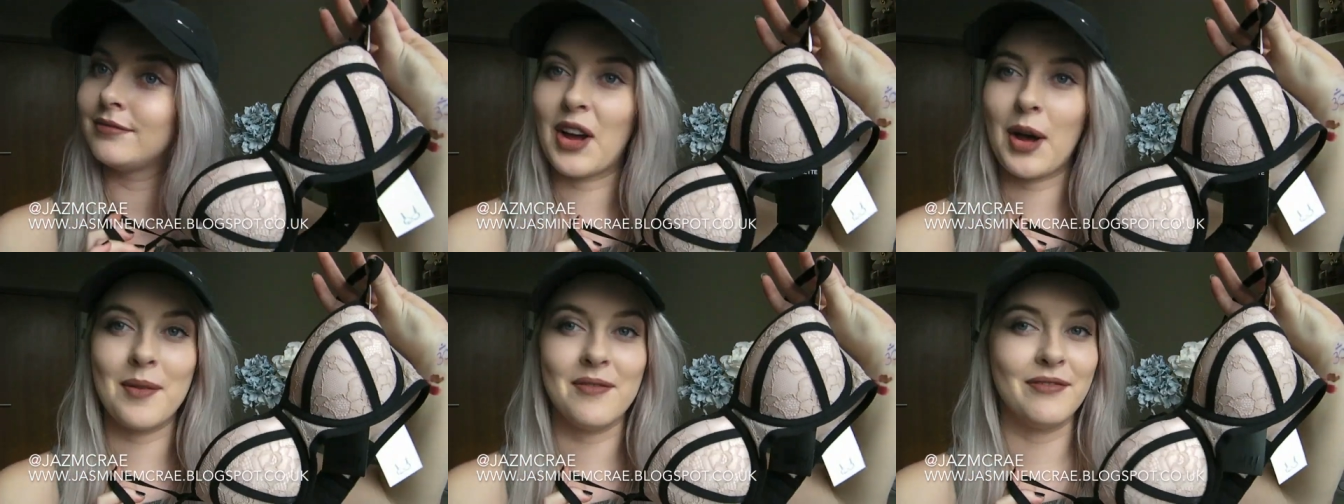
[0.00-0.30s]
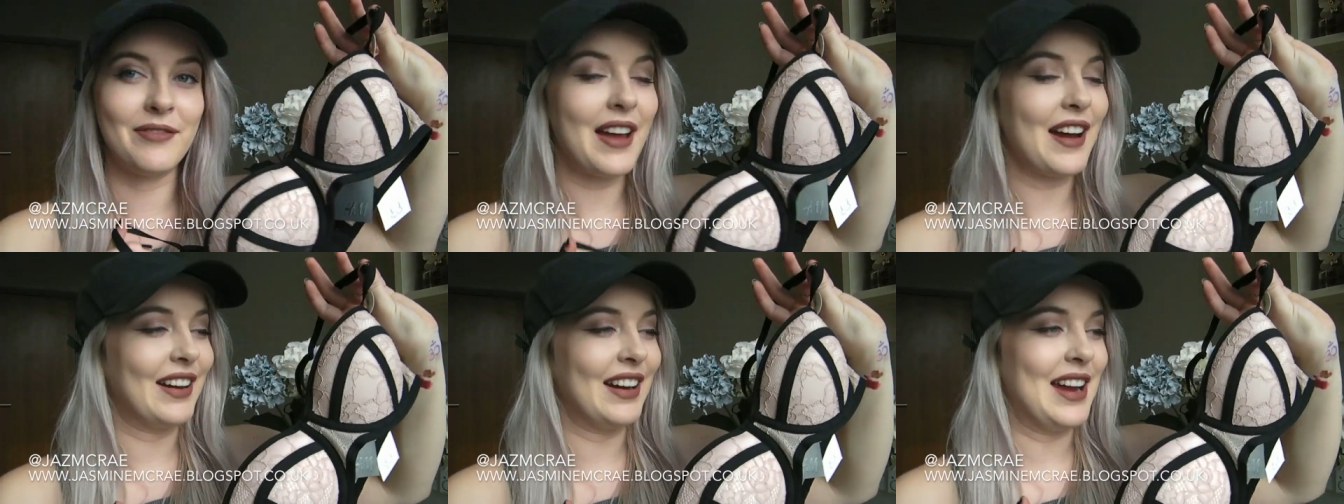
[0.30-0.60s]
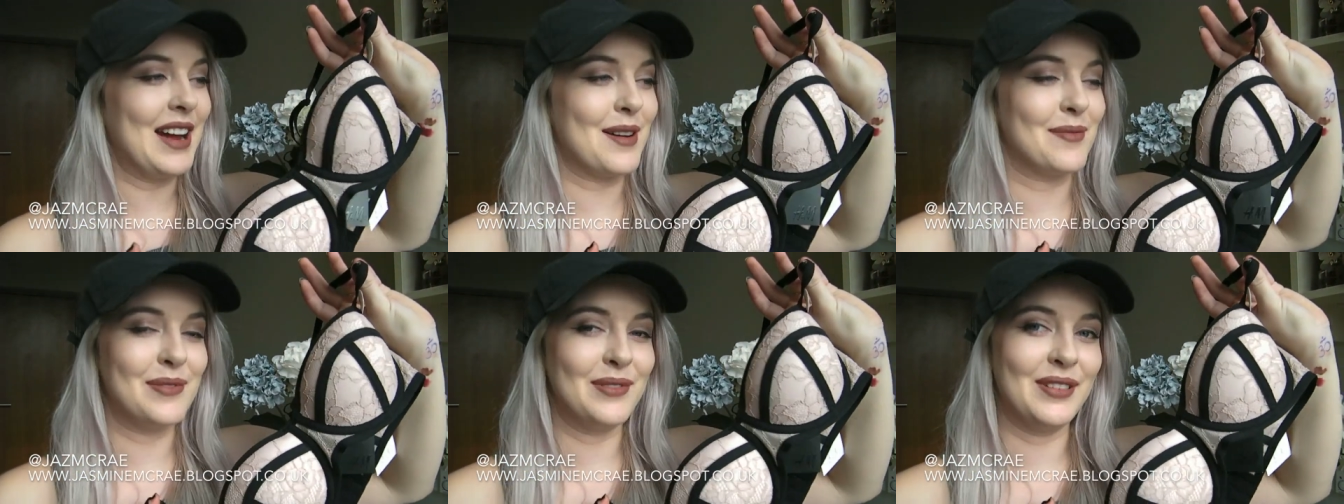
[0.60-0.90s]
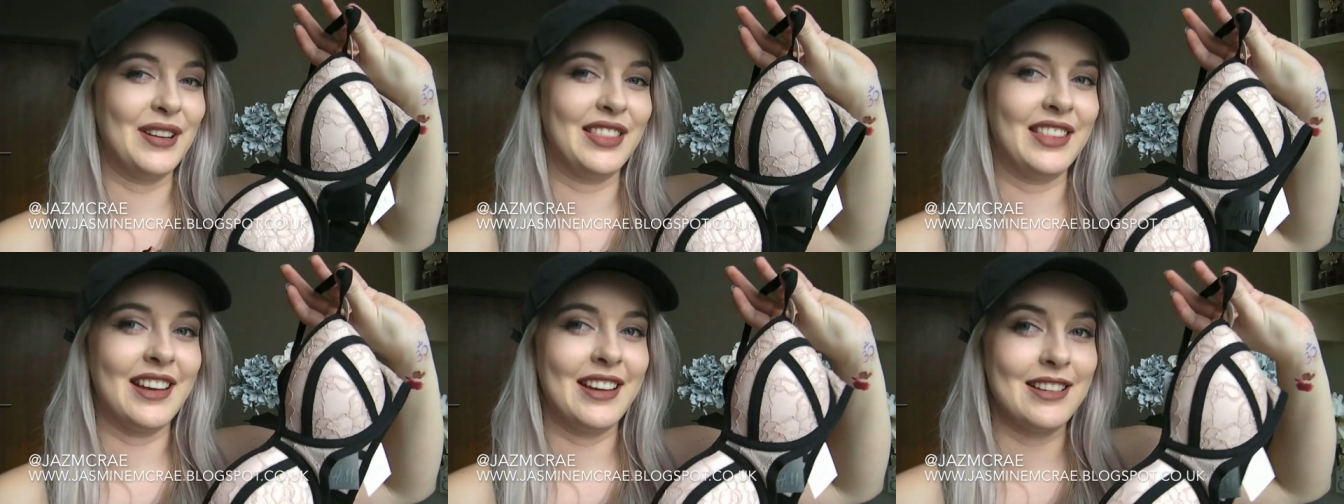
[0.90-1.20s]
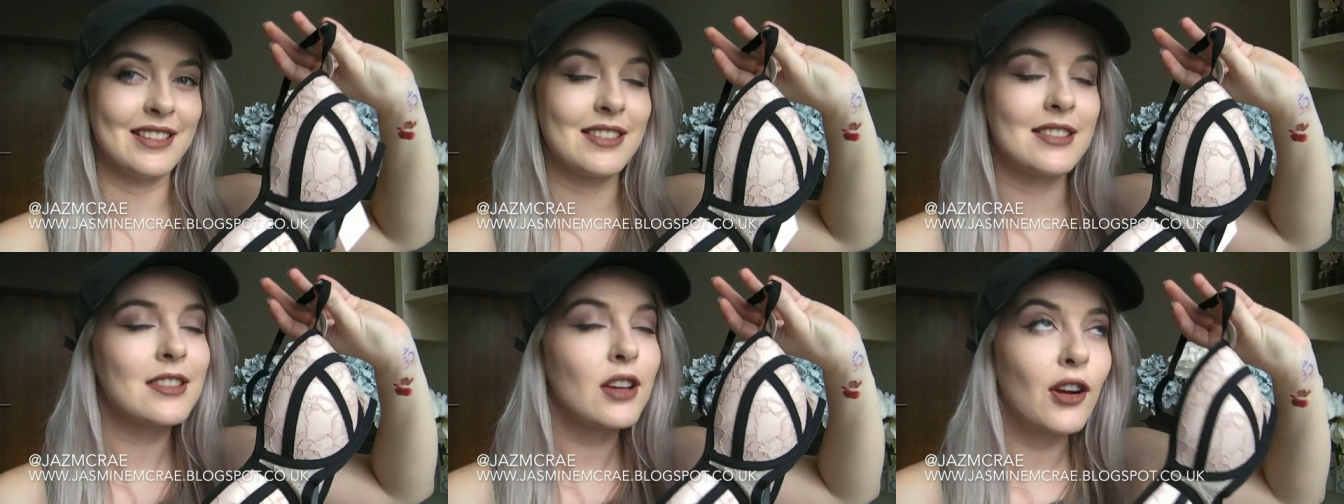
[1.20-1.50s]
I'm very happy with
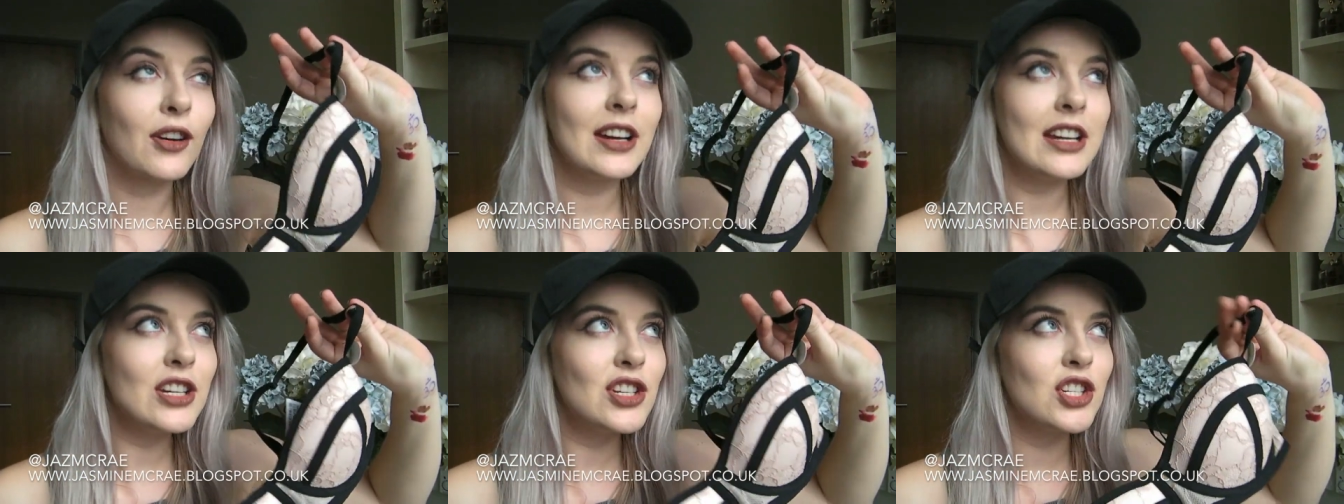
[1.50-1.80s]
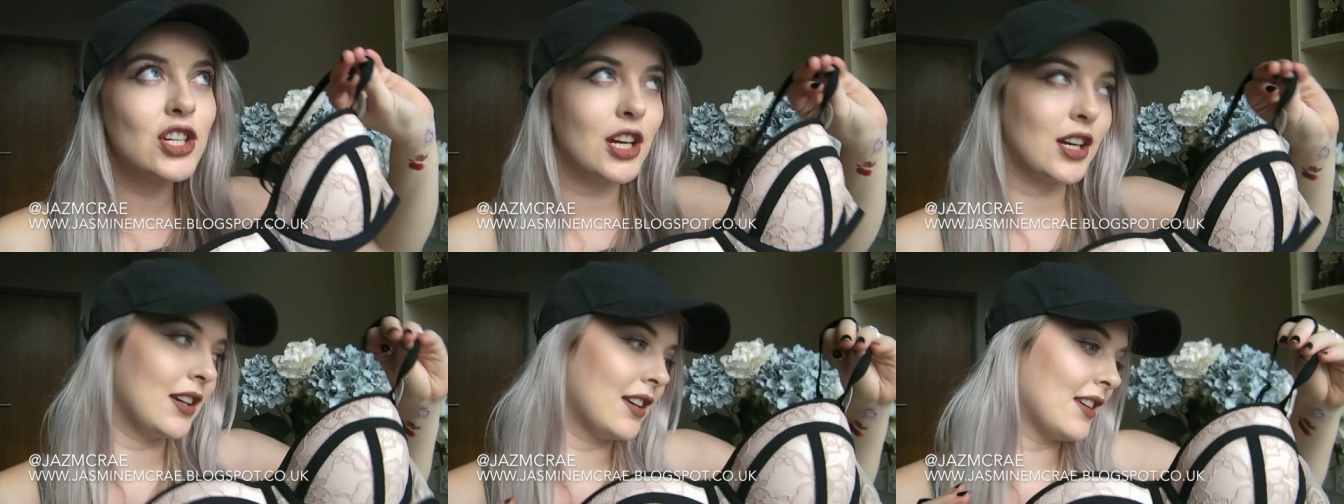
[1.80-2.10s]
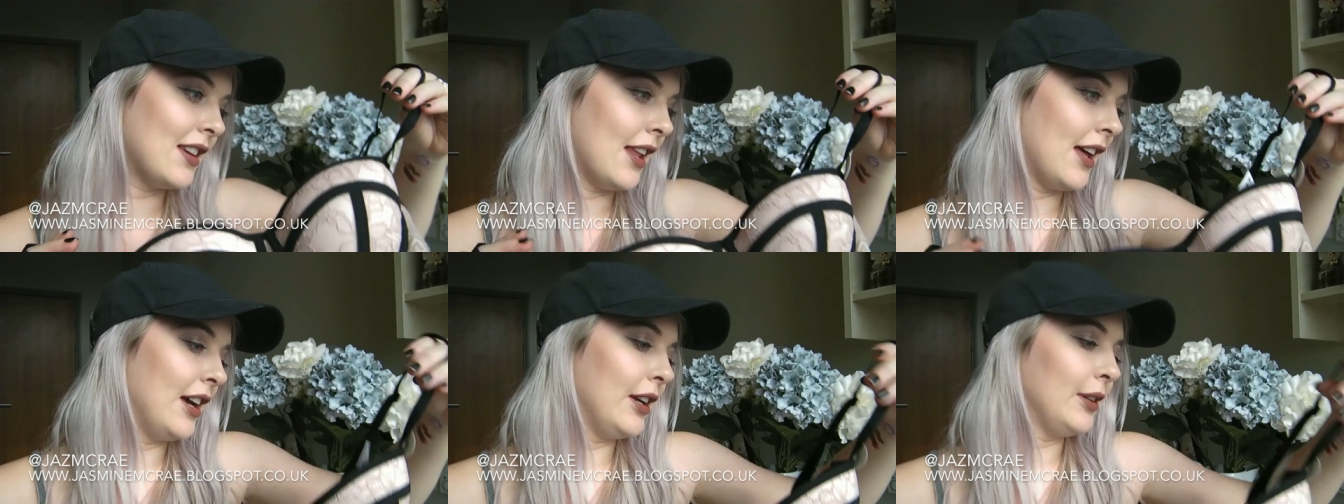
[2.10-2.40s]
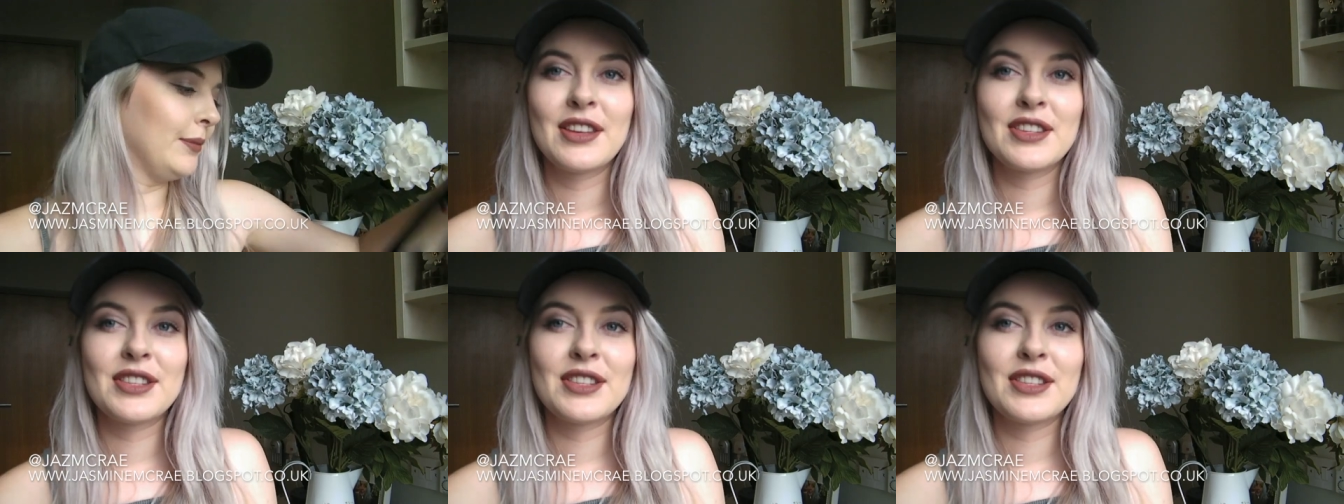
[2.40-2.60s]
those. Sorry, student loan.